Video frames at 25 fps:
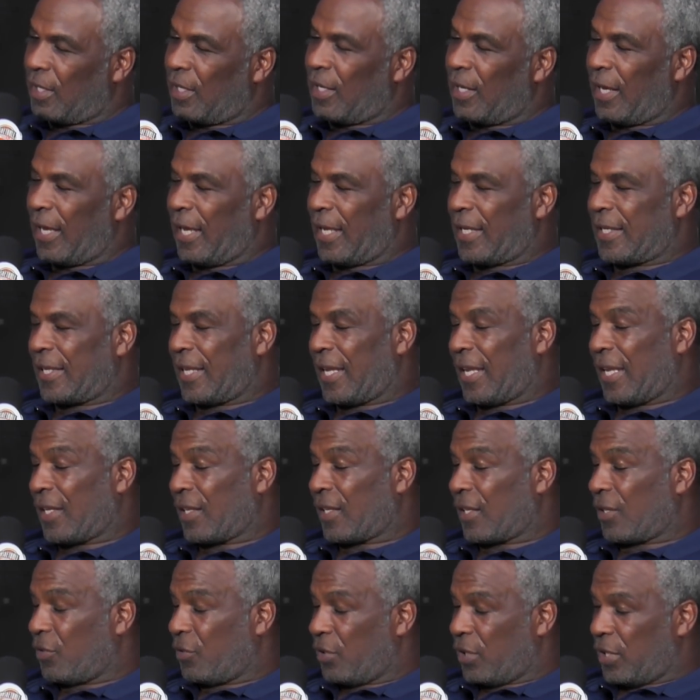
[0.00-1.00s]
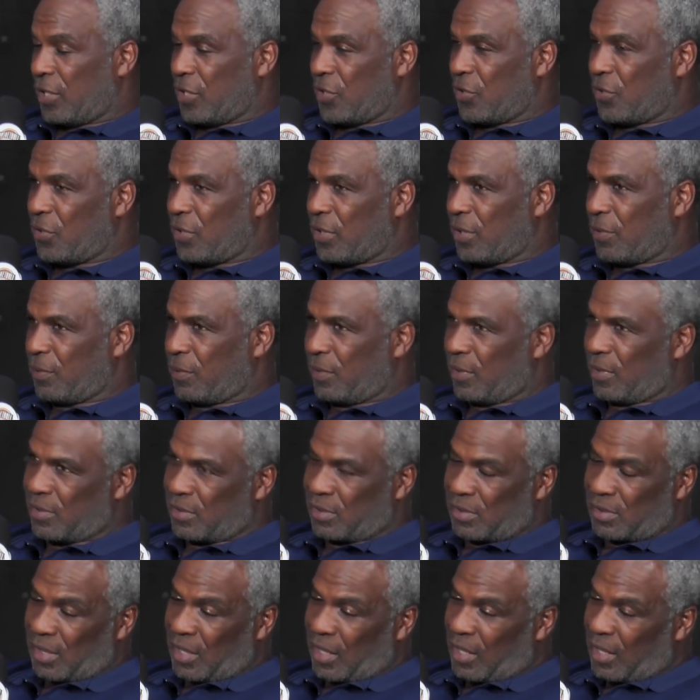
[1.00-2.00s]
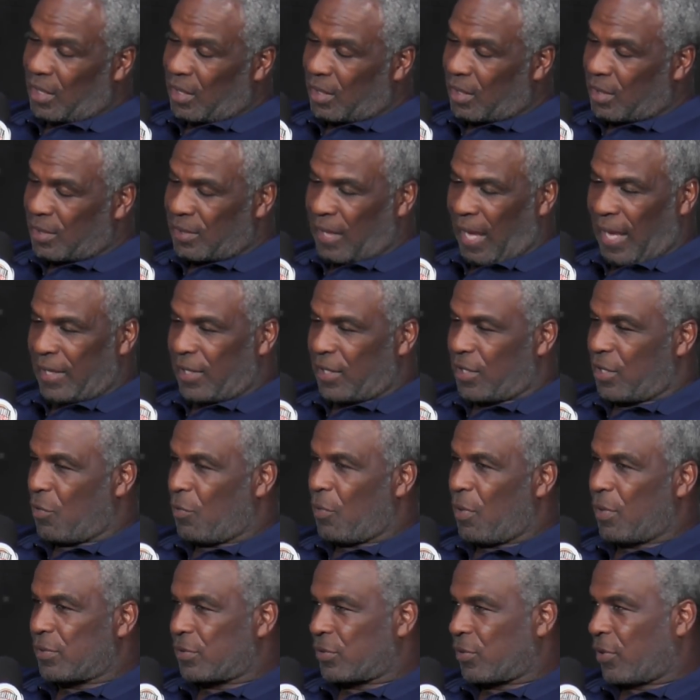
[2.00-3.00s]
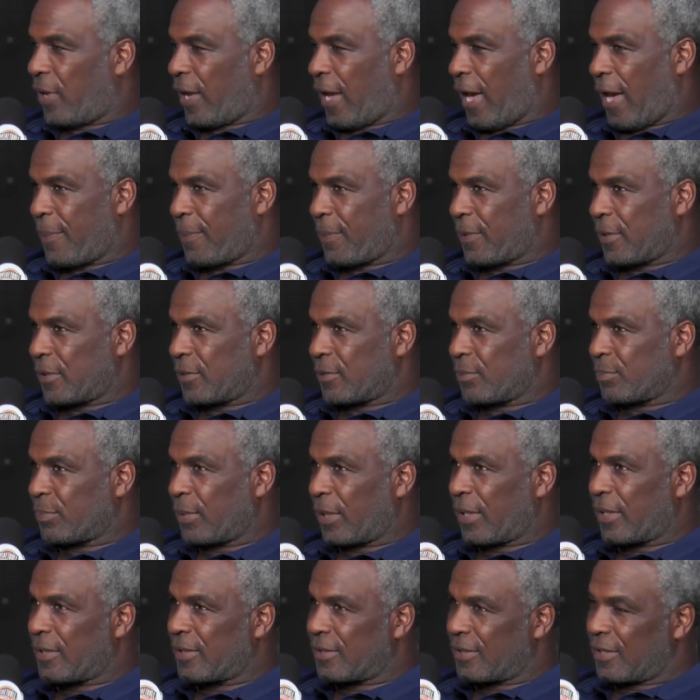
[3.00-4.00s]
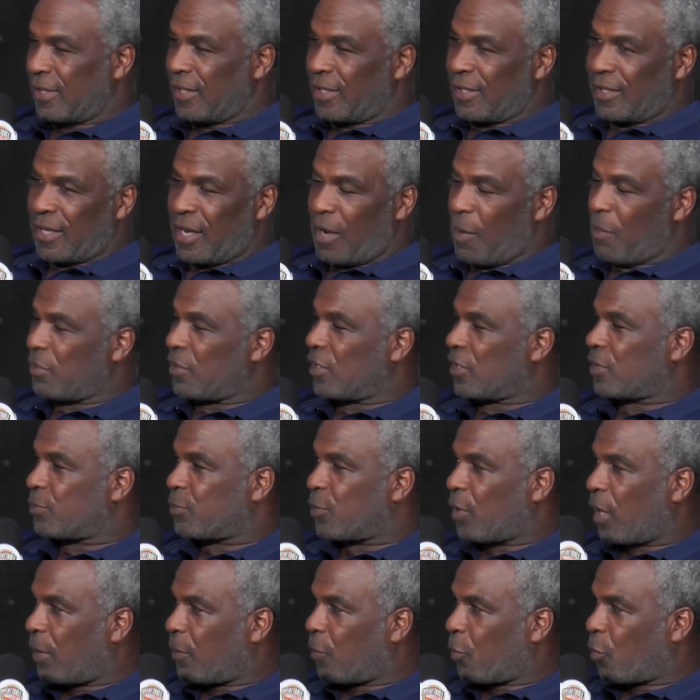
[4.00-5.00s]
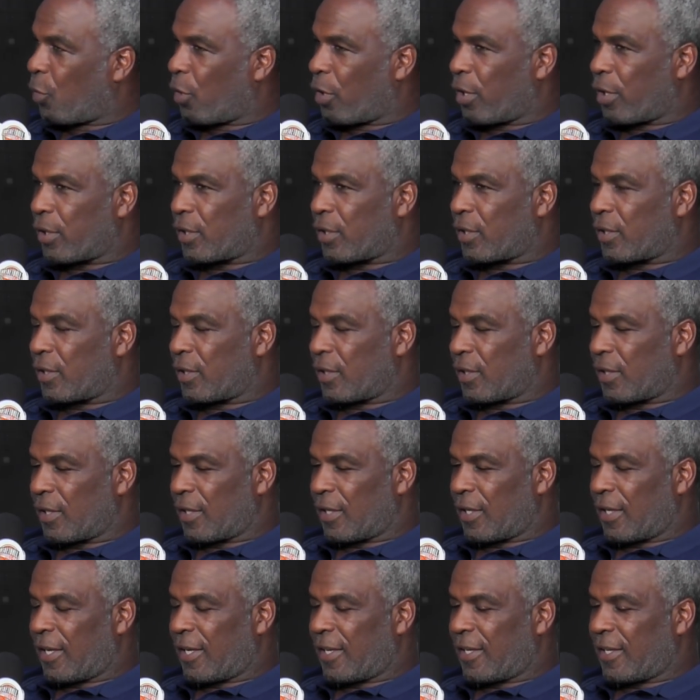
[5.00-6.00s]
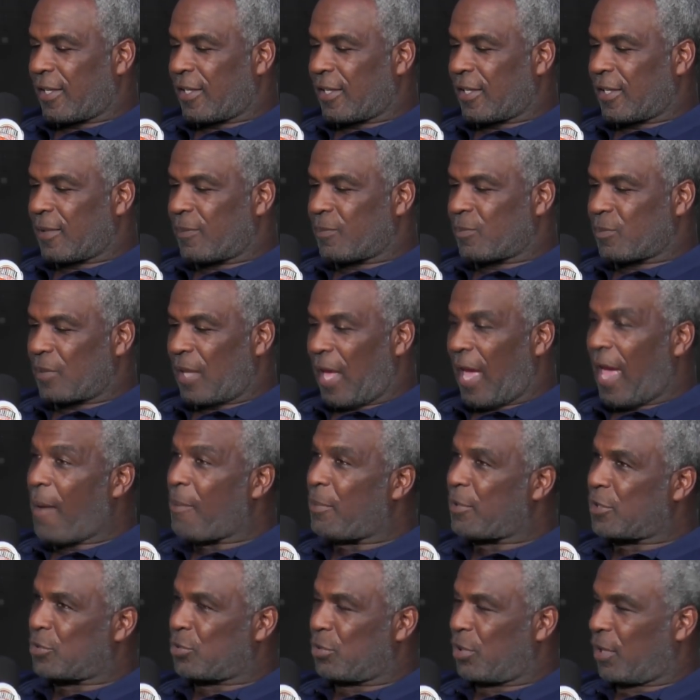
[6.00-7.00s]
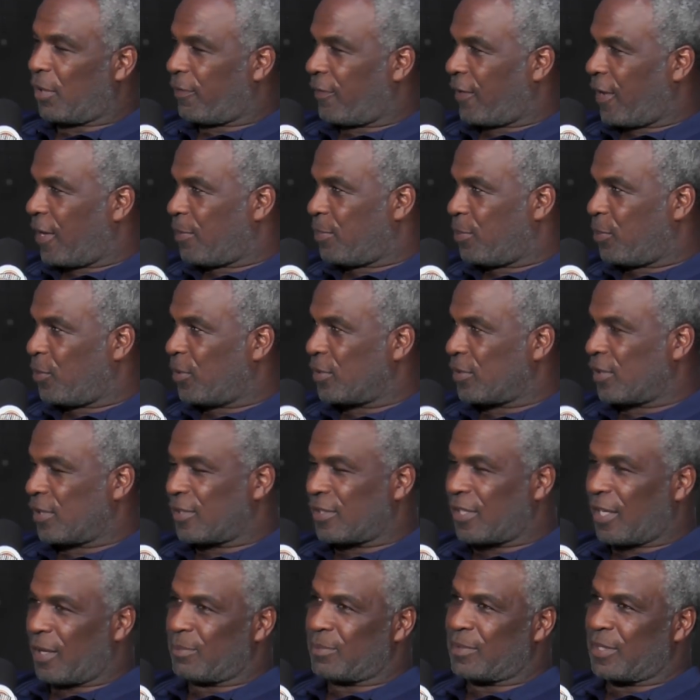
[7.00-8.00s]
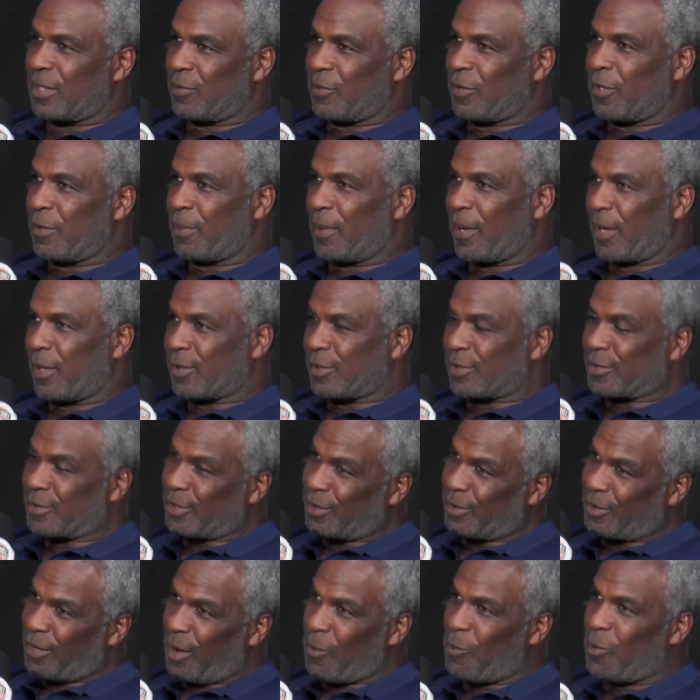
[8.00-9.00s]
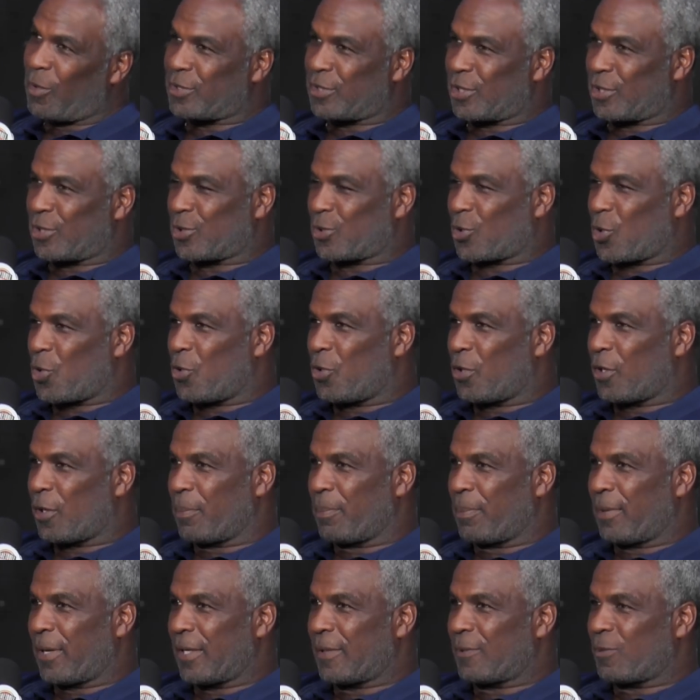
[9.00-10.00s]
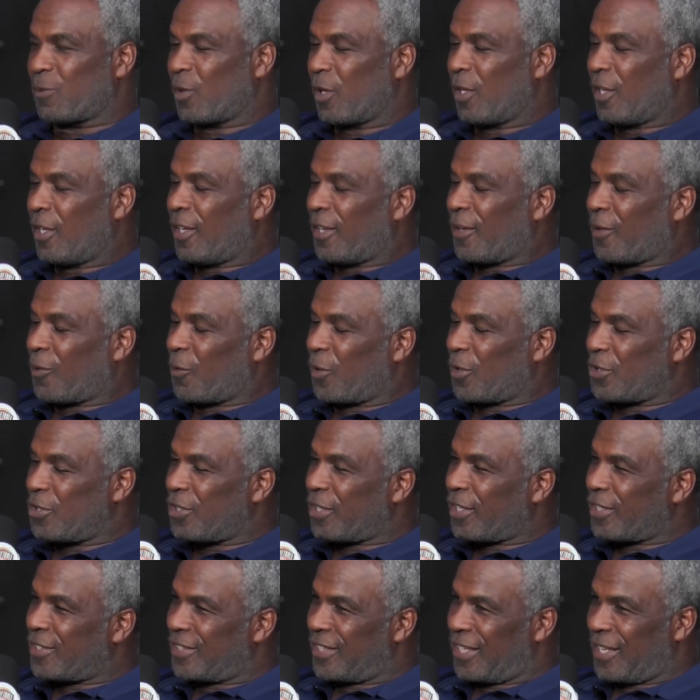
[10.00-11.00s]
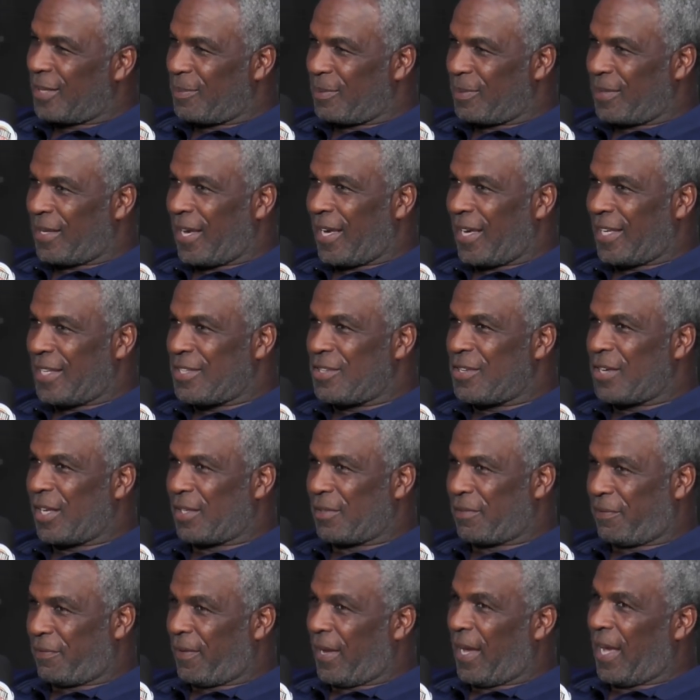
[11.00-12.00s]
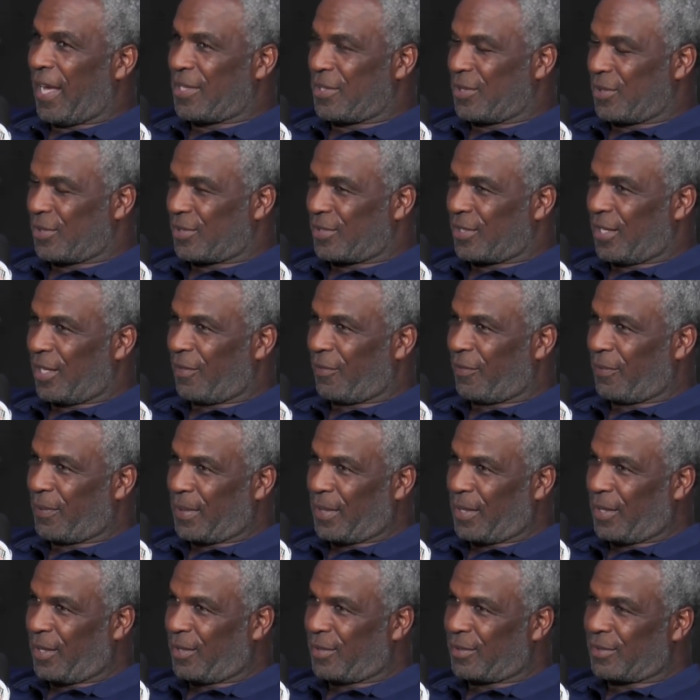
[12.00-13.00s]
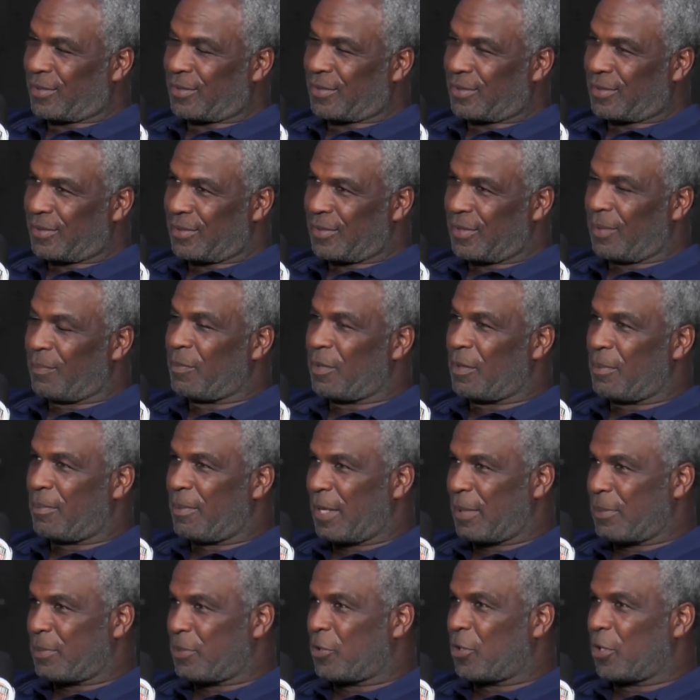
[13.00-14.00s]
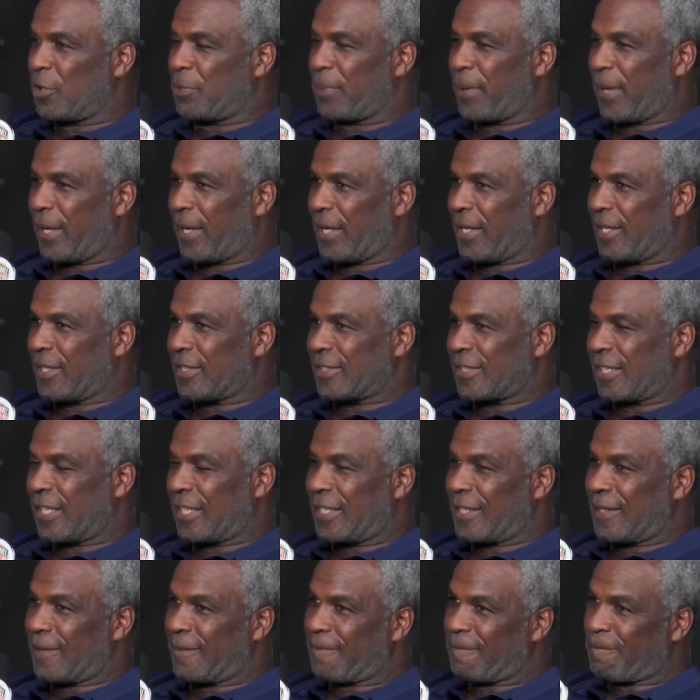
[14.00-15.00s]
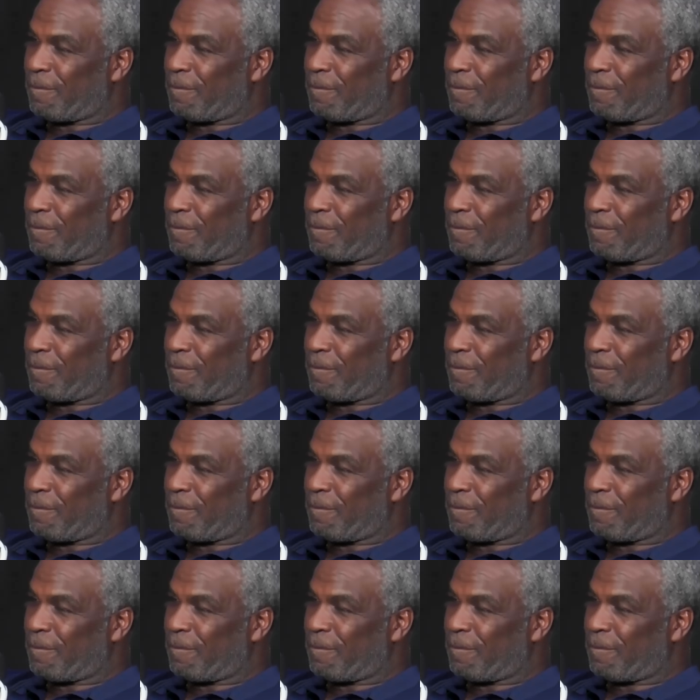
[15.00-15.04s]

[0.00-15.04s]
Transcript: And then going to Union was like, I didn't know what was going to happen. But it was just about work. And I averaged 25 points and 17 rebounds, so I was a scorer. But once you get to the NBA, you got to find yourself, because them are the big boy pants. And